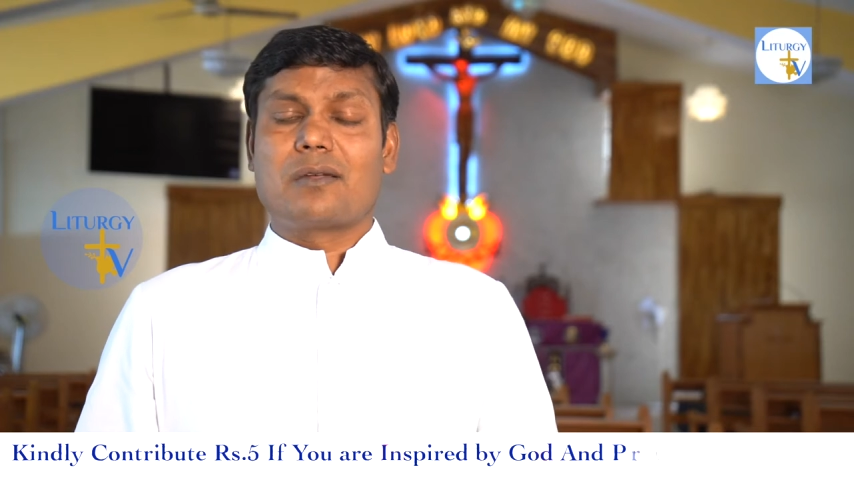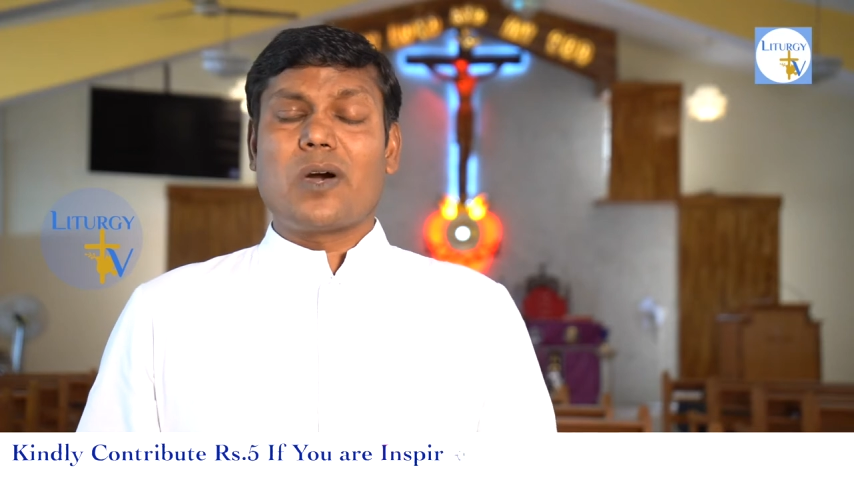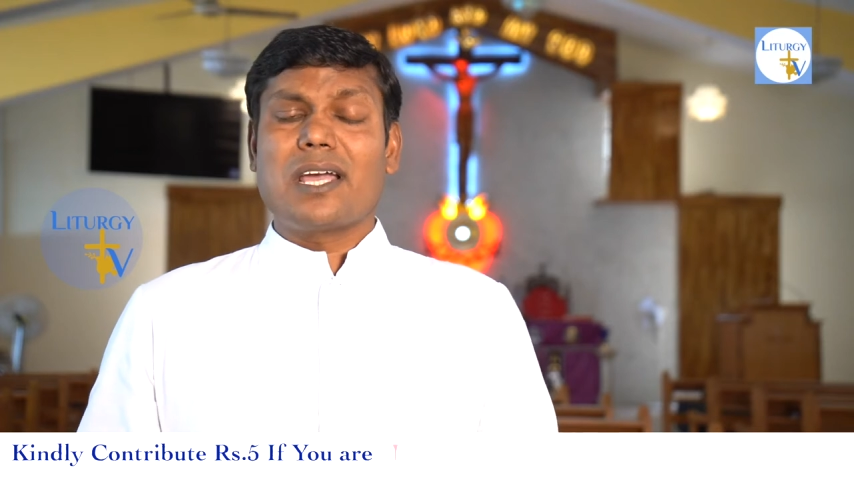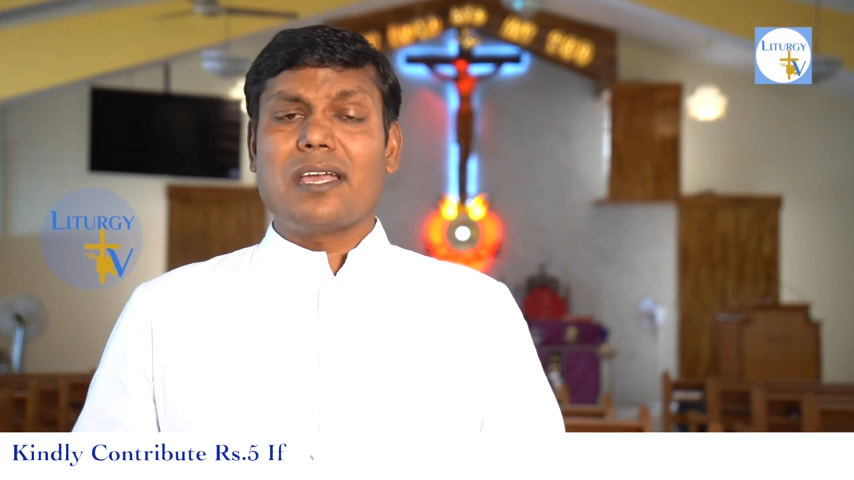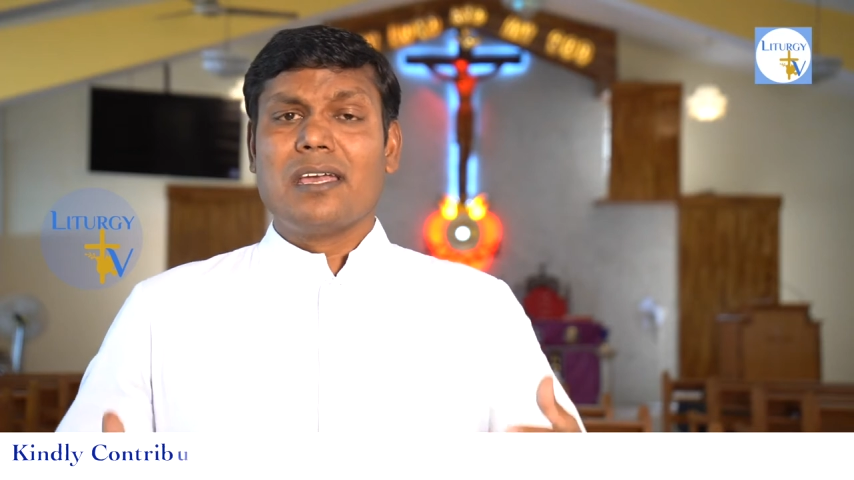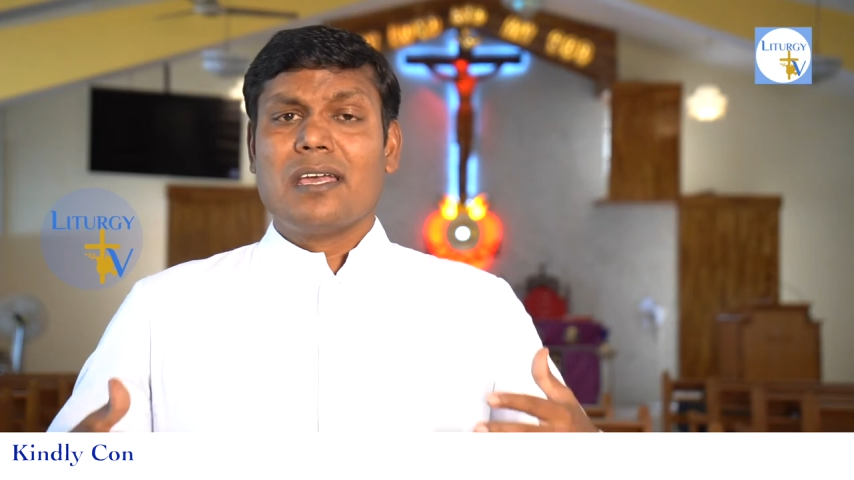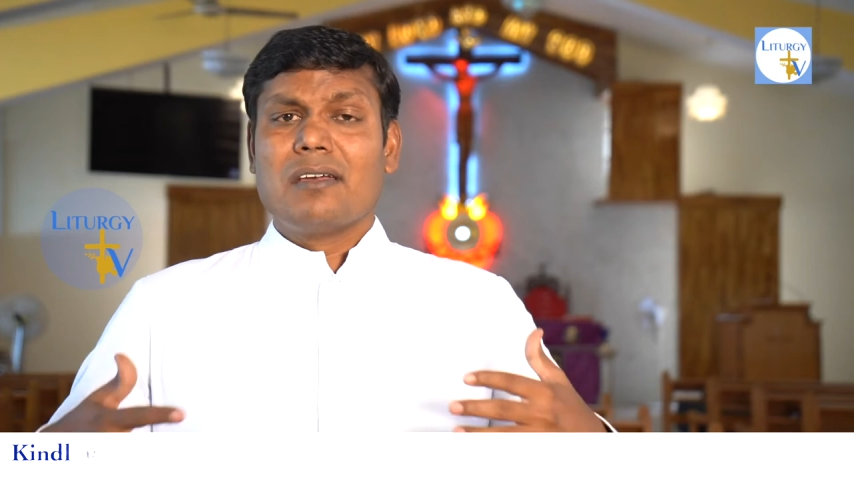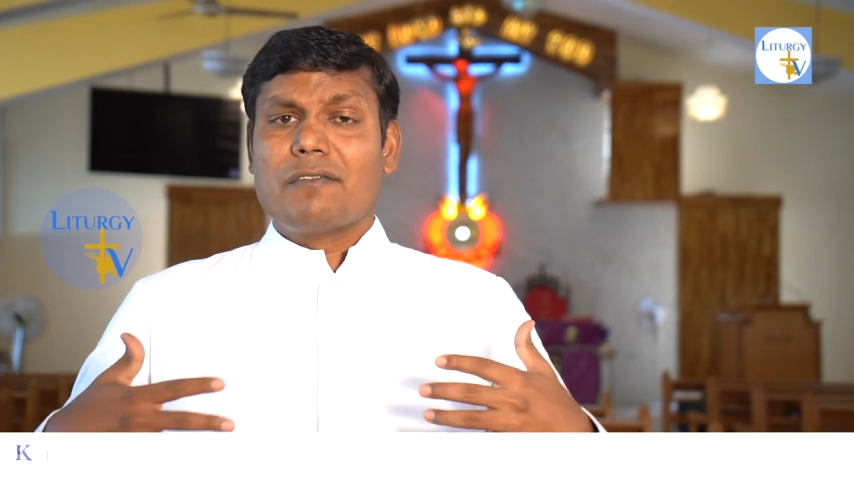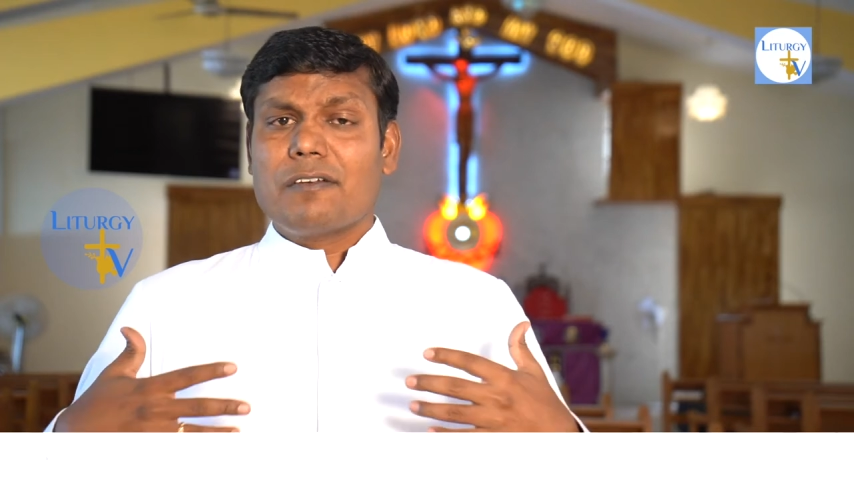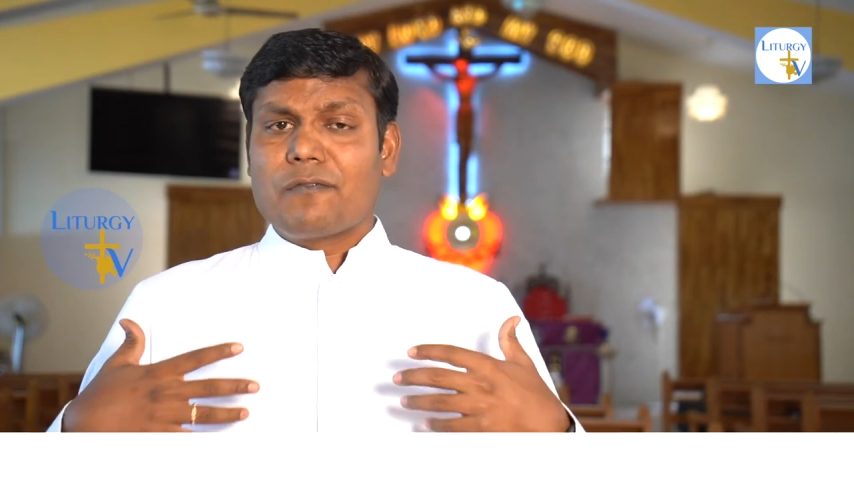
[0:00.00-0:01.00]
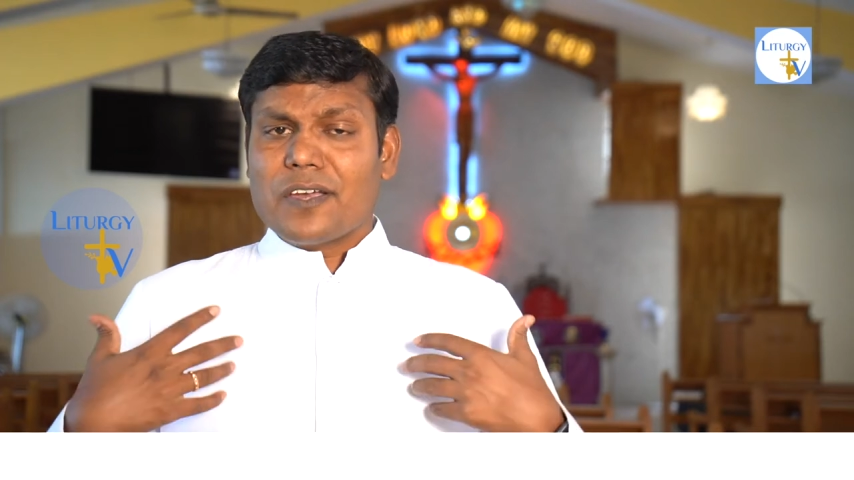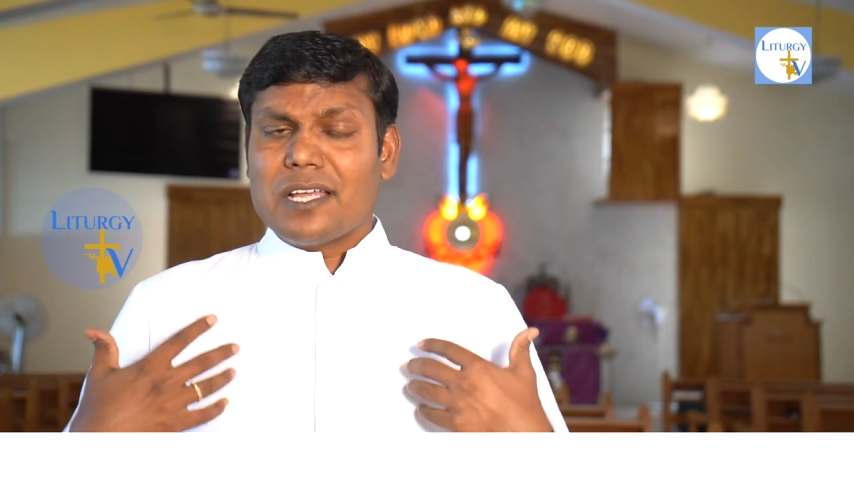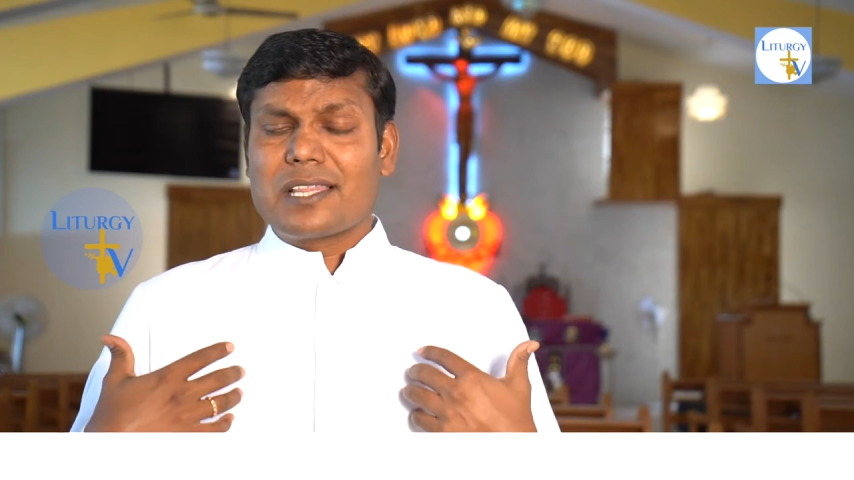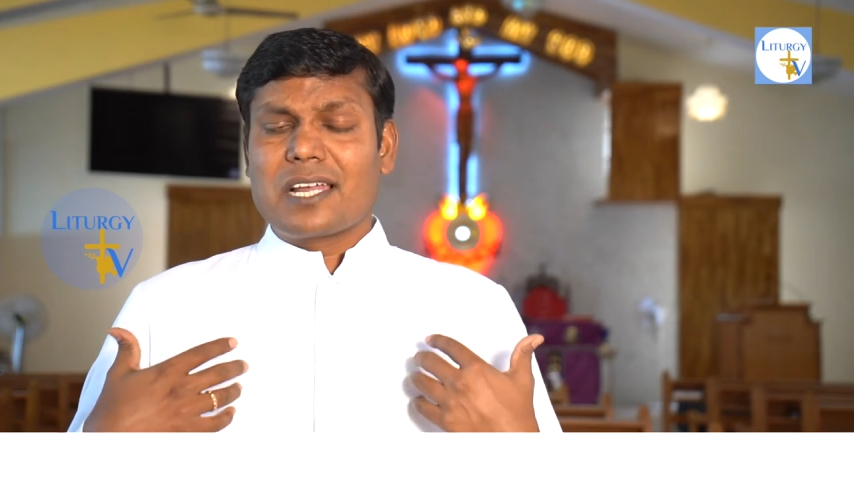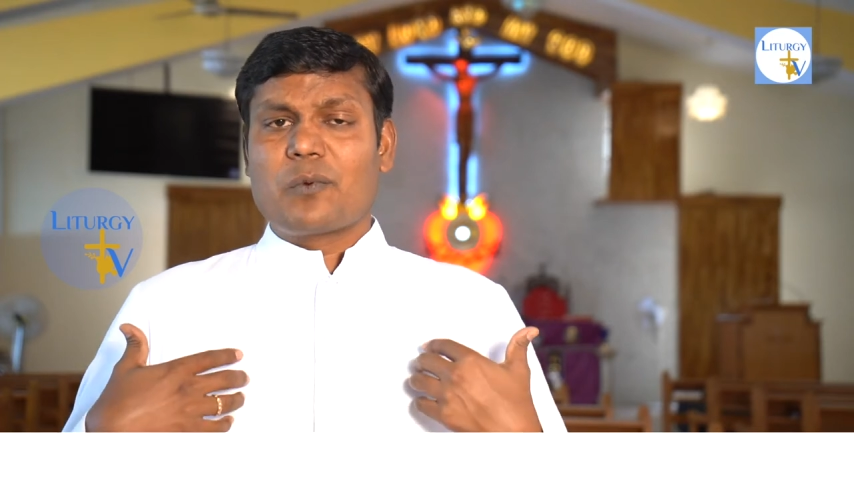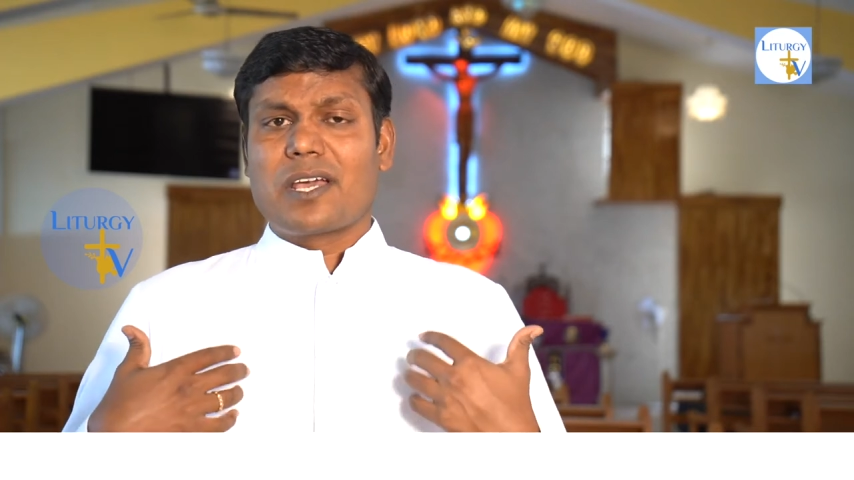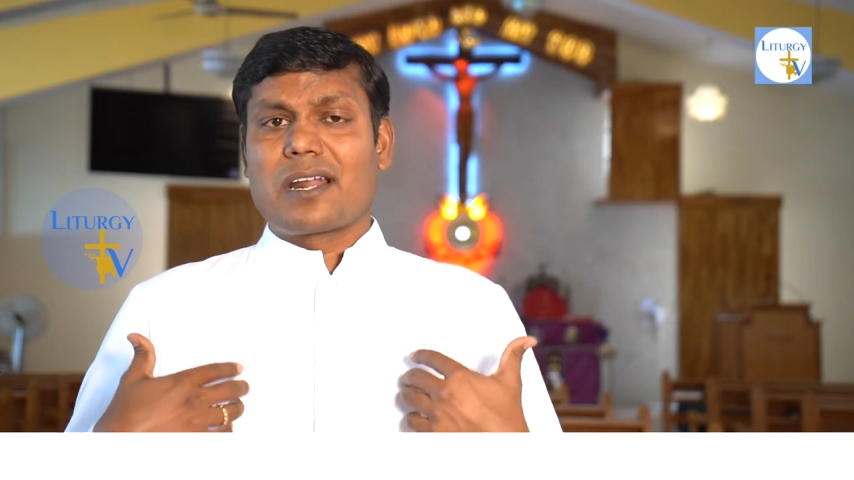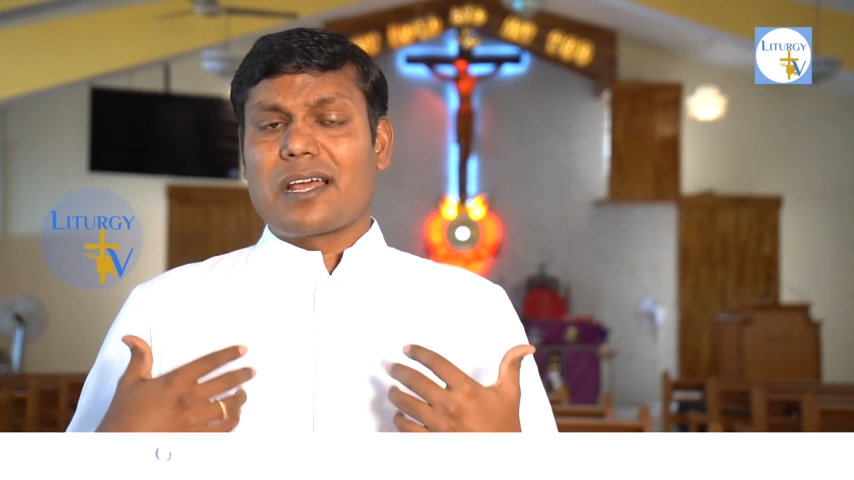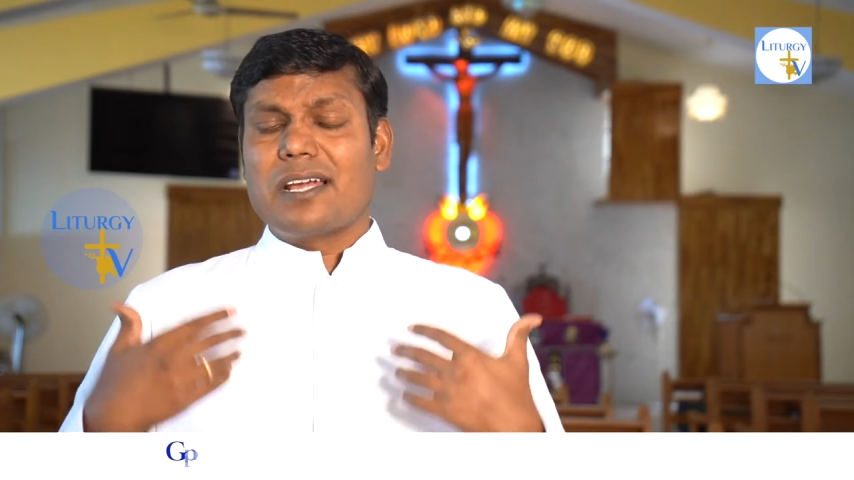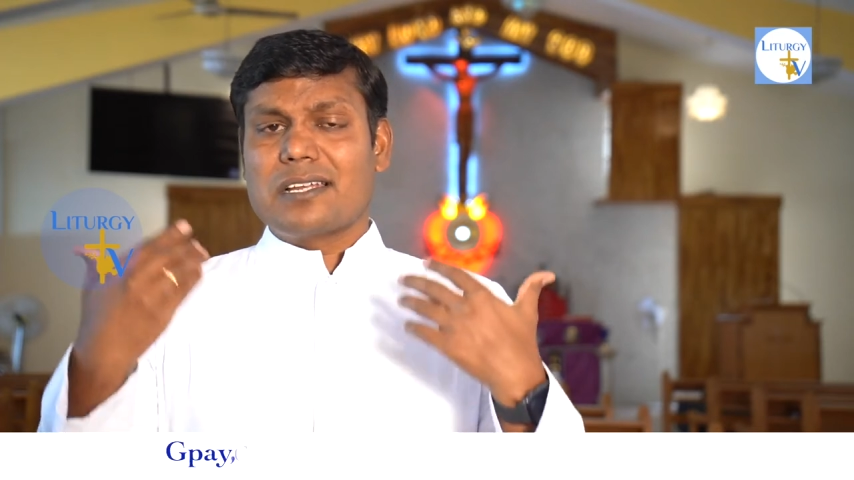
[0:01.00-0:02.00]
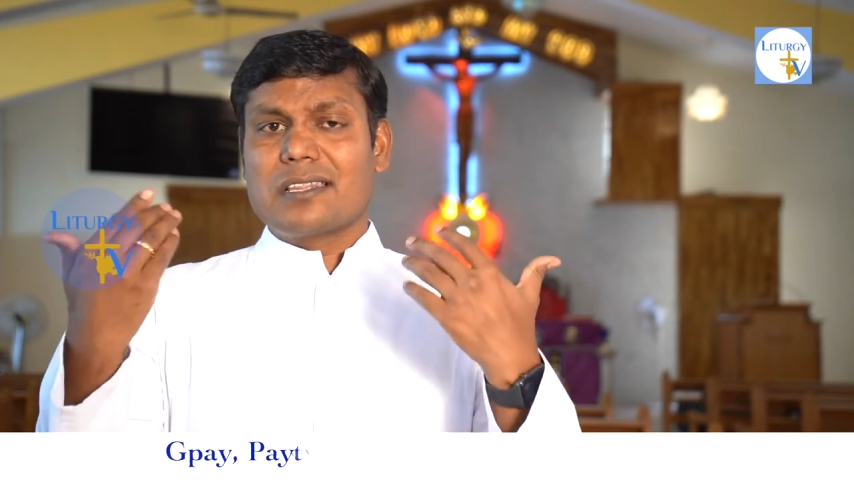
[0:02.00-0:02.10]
why we feel that we are right